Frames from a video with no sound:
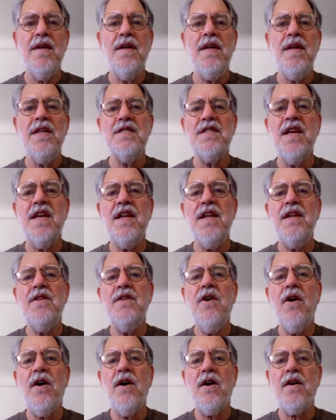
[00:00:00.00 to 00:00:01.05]
It's getting
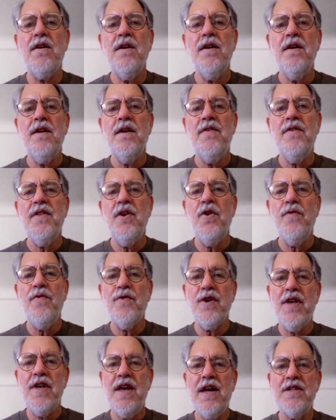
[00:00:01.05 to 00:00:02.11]
dark, and the
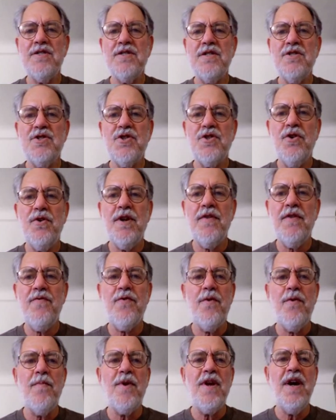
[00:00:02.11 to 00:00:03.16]
overcast is turning
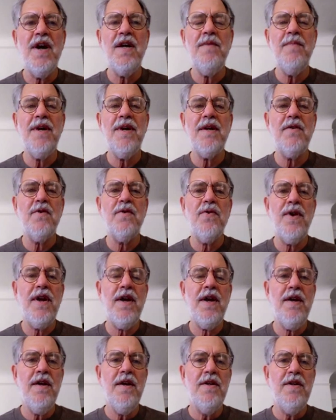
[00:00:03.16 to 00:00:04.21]
from gunmetal gray